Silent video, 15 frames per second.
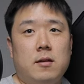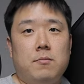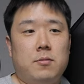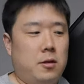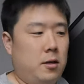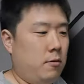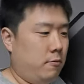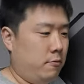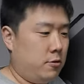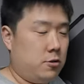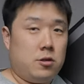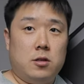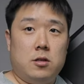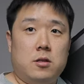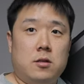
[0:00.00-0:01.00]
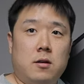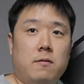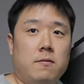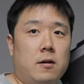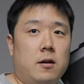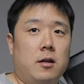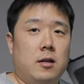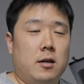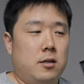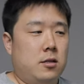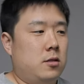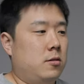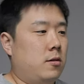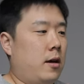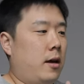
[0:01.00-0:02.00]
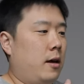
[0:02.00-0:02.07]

dampening, which is very nice to